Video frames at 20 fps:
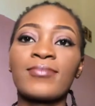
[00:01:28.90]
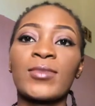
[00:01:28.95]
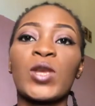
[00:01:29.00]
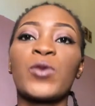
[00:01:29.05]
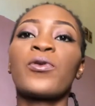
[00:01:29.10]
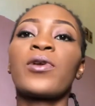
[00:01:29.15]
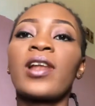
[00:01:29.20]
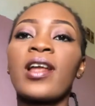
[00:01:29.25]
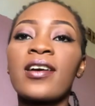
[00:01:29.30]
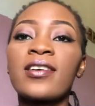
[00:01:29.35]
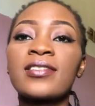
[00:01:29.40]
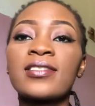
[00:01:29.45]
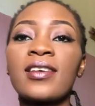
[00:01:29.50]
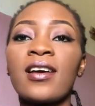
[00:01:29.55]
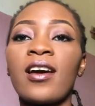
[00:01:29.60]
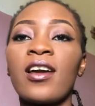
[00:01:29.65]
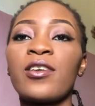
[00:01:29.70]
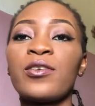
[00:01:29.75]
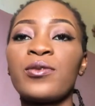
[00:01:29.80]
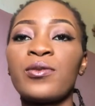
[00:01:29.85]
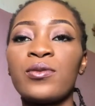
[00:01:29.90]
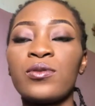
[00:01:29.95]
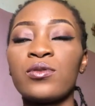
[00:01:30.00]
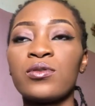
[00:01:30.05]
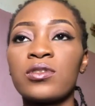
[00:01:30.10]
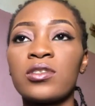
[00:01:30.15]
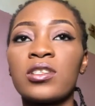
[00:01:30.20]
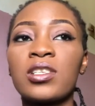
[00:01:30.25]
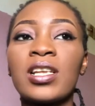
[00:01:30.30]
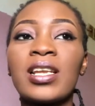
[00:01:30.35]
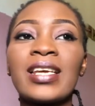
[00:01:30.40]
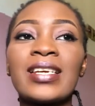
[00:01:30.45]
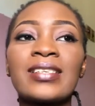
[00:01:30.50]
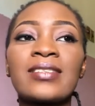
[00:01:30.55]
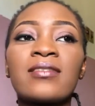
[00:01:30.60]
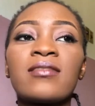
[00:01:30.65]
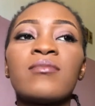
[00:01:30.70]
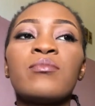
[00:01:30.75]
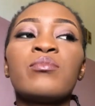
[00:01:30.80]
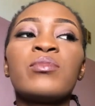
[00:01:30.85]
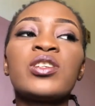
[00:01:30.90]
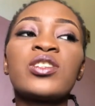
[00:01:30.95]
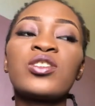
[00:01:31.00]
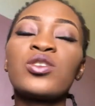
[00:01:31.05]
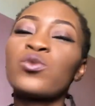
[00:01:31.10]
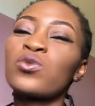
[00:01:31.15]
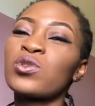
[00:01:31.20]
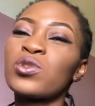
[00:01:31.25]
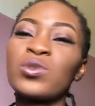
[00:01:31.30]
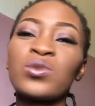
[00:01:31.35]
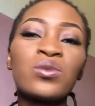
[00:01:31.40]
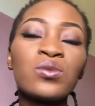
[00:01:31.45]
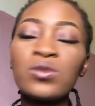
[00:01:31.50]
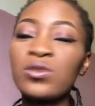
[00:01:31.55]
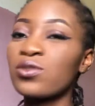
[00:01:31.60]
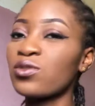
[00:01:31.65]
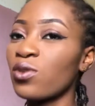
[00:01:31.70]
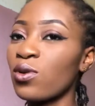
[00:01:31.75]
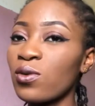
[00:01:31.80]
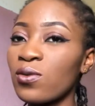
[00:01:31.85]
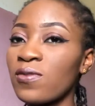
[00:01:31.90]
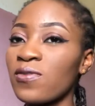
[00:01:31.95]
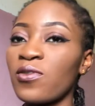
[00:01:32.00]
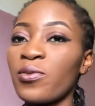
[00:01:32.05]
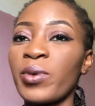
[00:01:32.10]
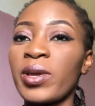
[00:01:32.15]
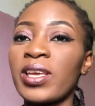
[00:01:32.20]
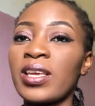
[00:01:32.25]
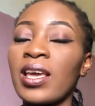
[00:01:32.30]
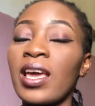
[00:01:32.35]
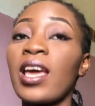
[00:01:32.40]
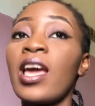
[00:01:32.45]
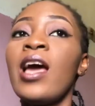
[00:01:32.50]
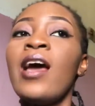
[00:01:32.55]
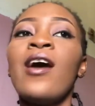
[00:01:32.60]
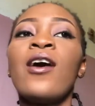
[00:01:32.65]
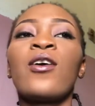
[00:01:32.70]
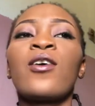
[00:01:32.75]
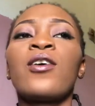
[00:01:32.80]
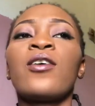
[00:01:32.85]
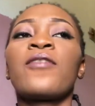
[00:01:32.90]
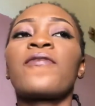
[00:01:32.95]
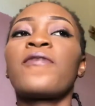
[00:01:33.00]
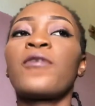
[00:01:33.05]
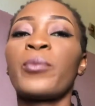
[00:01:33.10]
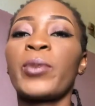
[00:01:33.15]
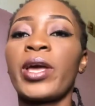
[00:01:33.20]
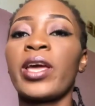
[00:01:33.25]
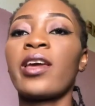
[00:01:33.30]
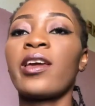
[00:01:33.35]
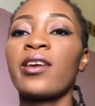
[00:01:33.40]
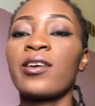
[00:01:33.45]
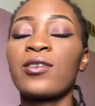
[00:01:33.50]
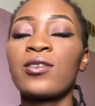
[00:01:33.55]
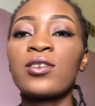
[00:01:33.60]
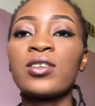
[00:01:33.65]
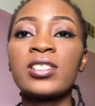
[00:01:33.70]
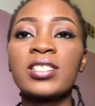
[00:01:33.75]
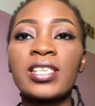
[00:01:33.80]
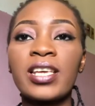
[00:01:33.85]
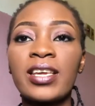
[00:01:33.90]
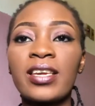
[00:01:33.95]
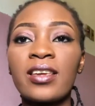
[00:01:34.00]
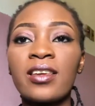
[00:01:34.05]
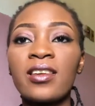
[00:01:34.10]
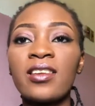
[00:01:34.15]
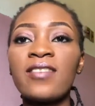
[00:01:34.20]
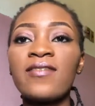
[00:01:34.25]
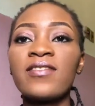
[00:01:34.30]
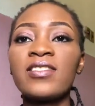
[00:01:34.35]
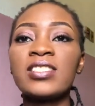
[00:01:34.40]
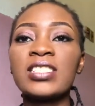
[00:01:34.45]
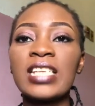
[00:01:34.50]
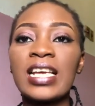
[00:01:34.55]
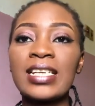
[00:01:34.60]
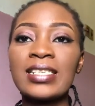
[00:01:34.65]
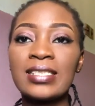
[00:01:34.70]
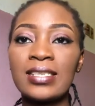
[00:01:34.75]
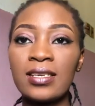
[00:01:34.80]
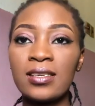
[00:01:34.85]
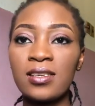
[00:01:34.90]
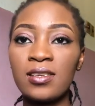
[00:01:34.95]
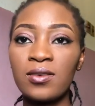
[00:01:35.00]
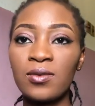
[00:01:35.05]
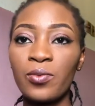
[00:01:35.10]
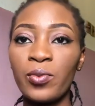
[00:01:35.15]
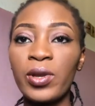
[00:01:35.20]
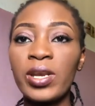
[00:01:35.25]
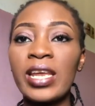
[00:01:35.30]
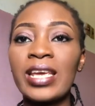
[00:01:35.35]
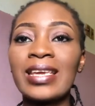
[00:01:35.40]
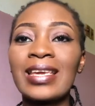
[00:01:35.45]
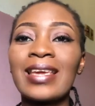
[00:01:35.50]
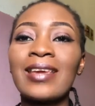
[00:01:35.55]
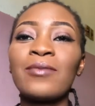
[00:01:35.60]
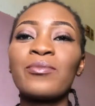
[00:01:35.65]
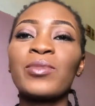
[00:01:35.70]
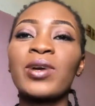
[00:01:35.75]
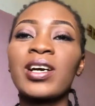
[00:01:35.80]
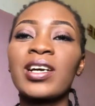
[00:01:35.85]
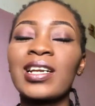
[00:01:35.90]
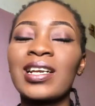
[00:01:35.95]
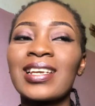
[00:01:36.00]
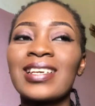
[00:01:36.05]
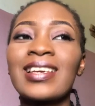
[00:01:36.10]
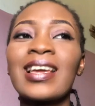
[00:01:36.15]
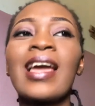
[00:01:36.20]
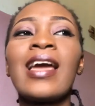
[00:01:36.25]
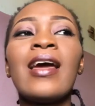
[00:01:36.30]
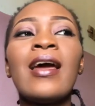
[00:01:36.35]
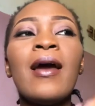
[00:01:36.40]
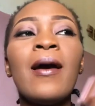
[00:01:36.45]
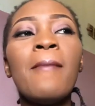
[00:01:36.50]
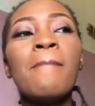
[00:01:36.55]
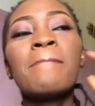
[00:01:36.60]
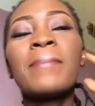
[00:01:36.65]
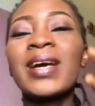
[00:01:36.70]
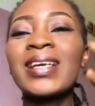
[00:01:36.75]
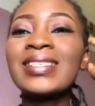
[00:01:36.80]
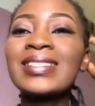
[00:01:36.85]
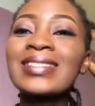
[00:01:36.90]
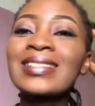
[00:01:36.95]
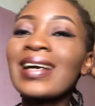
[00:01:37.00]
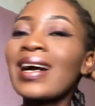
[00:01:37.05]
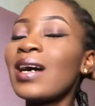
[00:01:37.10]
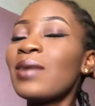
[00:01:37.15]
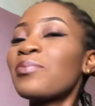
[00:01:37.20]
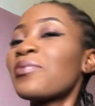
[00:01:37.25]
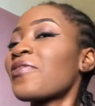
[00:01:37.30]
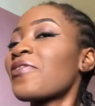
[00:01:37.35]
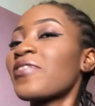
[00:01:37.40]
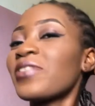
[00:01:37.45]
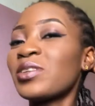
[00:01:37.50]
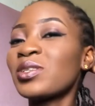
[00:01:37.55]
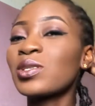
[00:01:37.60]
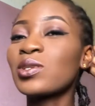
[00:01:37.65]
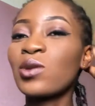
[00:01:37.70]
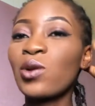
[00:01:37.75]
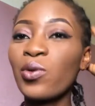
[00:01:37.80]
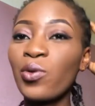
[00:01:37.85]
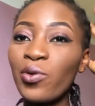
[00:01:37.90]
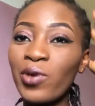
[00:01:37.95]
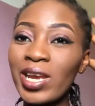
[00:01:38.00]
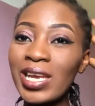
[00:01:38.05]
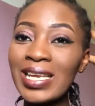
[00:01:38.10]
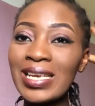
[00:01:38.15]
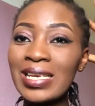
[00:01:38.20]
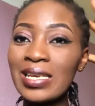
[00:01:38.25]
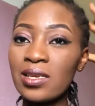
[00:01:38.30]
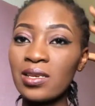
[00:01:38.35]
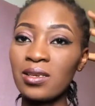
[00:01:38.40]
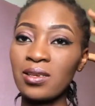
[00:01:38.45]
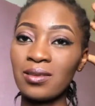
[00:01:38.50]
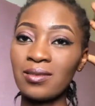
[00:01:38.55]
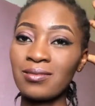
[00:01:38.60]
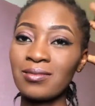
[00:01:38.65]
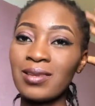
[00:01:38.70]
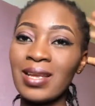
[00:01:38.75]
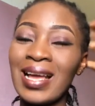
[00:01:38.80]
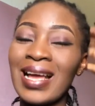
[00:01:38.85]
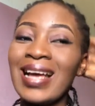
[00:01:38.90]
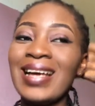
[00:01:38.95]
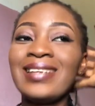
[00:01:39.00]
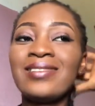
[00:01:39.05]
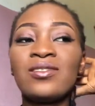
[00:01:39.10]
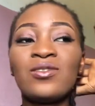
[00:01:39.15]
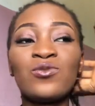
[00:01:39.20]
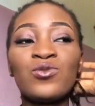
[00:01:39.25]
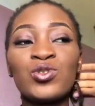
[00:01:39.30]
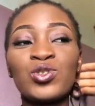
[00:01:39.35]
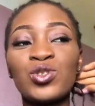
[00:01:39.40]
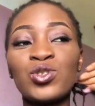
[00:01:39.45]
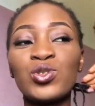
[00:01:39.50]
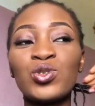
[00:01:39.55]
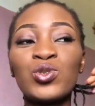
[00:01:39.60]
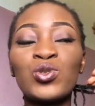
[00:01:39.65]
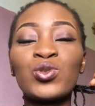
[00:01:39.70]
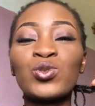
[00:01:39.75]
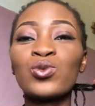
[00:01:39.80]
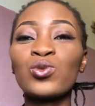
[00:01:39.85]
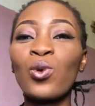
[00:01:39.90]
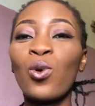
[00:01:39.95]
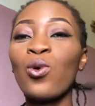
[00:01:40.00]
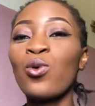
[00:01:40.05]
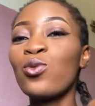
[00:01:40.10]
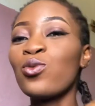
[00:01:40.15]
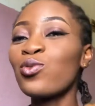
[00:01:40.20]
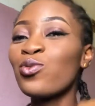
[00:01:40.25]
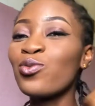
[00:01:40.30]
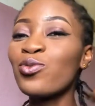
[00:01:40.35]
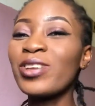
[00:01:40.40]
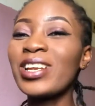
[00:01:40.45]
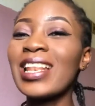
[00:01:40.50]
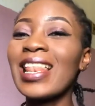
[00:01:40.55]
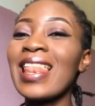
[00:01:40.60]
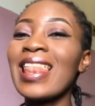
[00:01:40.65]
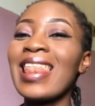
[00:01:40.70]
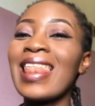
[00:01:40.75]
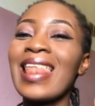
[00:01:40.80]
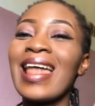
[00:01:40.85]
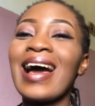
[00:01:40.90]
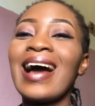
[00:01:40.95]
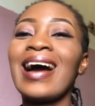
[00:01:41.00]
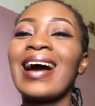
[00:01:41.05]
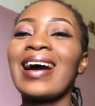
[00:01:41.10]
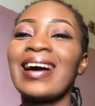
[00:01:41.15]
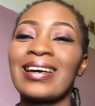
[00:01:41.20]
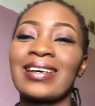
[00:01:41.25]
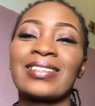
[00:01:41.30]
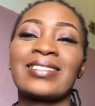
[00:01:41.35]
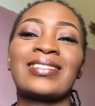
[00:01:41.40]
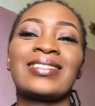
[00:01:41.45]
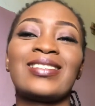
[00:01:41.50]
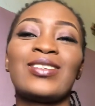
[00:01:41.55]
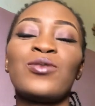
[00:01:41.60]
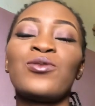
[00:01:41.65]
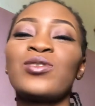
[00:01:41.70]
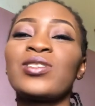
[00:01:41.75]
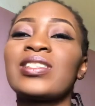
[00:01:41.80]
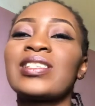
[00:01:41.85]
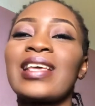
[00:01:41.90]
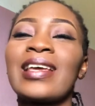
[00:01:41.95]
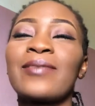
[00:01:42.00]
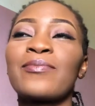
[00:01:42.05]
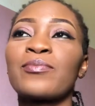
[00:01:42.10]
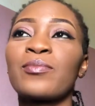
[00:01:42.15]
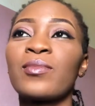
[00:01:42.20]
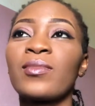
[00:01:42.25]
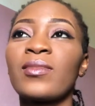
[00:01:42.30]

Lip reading: relaxer I used, like the mix, it was too strong for my hair. Cause like even that day when I came back, like my scalp felt grainy, and it was just so relaxed. It was like,